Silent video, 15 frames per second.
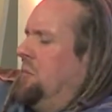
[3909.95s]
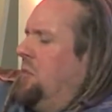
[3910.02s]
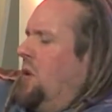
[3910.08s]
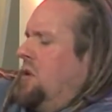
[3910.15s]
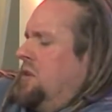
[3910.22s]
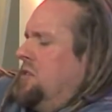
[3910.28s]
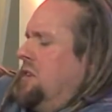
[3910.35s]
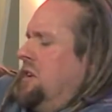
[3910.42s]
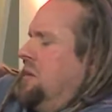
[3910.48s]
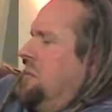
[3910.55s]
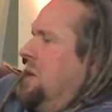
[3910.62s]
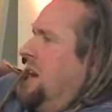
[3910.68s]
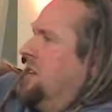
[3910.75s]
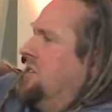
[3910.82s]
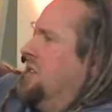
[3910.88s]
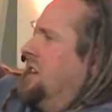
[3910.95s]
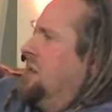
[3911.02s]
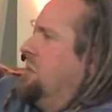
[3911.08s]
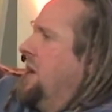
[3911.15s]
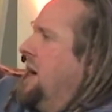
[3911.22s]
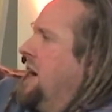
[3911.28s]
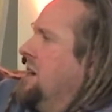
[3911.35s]
box in a
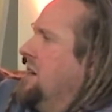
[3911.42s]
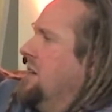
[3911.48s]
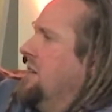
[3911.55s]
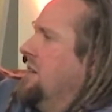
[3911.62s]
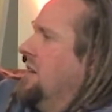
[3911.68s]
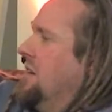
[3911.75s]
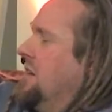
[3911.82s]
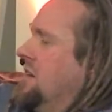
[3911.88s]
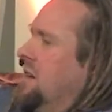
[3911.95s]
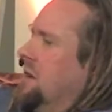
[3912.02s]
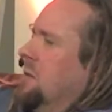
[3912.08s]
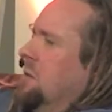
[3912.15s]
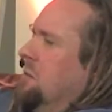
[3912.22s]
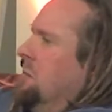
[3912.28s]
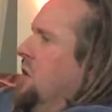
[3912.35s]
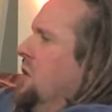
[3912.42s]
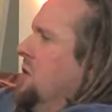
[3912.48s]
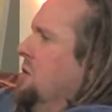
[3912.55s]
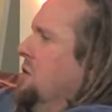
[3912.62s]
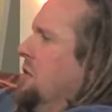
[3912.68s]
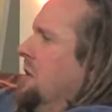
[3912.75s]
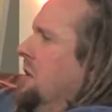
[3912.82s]
plastic bag, like, and it would
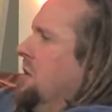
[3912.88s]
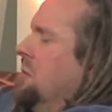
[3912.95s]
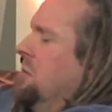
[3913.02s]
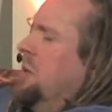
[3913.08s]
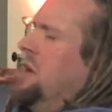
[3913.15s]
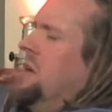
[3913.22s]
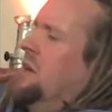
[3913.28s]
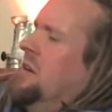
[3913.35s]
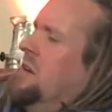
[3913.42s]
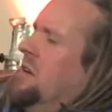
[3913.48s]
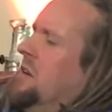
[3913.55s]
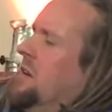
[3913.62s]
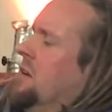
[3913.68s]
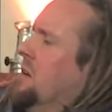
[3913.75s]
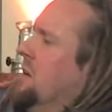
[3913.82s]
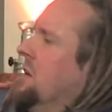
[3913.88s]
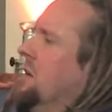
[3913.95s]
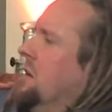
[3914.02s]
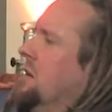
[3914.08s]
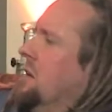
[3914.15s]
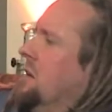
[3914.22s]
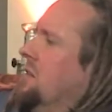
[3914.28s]
move and it would be
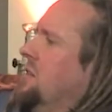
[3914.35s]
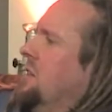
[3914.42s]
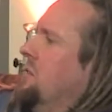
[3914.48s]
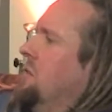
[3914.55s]
in